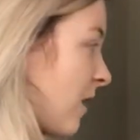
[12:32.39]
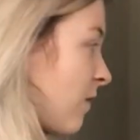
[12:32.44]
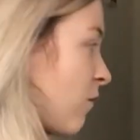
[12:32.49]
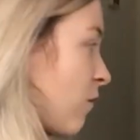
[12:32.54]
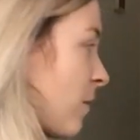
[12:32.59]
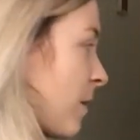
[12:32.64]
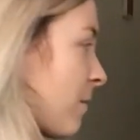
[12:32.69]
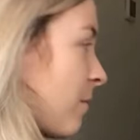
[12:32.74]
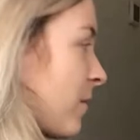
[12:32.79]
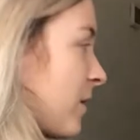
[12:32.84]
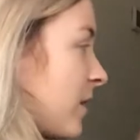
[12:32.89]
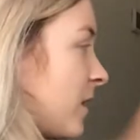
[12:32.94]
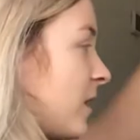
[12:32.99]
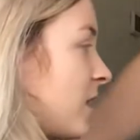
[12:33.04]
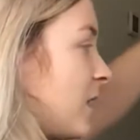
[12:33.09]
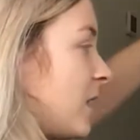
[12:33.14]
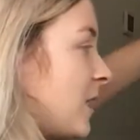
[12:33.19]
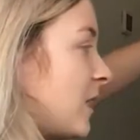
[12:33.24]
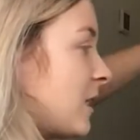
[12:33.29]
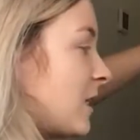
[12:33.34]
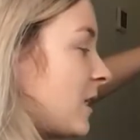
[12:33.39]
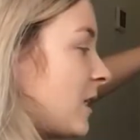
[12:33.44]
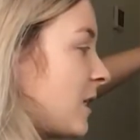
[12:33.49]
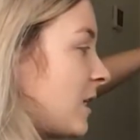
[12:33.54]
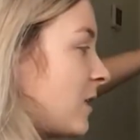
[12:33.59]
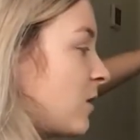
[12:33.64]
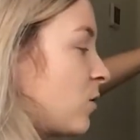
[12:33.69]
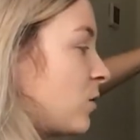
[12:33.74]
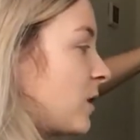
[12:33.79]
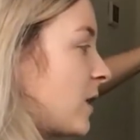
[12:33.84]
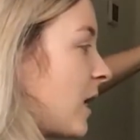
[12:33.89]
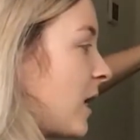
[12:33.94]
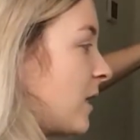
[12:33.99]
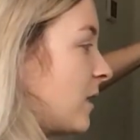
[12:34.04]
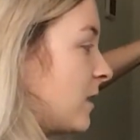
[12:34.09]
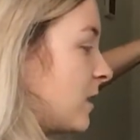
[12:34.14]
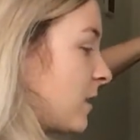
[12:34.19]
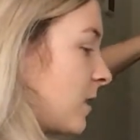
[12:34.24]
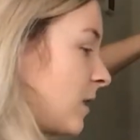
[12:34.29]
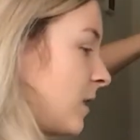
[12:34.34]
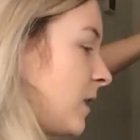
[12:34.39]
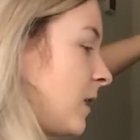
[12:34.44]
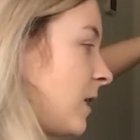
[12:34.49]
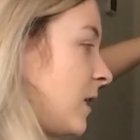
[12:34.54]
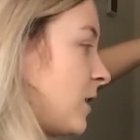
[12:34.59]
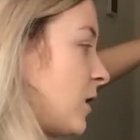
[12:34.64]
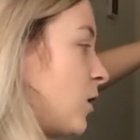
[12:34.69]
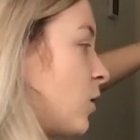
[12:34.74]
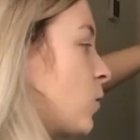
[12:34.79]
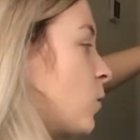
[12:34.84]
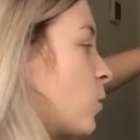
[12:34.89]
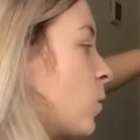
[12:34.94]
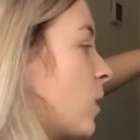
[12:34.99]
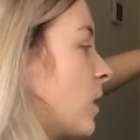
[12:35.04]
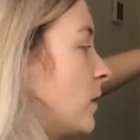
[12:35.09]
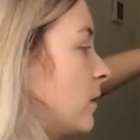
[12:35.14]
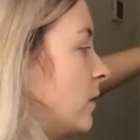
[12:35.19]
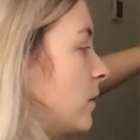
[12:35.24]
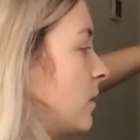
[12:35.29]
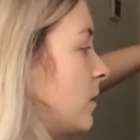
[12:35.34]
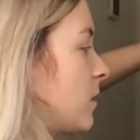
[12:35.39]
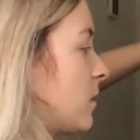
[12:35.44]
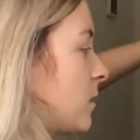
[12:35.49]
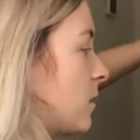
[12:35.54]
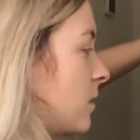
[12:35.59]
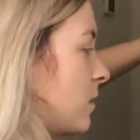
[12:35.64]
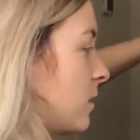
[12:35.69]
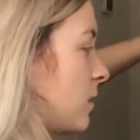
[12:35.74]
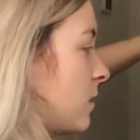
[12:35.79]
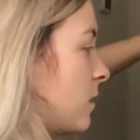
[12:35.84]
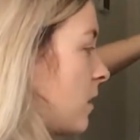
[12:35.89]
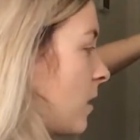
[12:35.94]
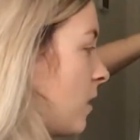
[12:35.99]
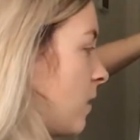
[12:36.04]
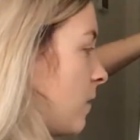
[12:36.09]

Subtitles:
Remember, this is your 10s and these are your 1s. So,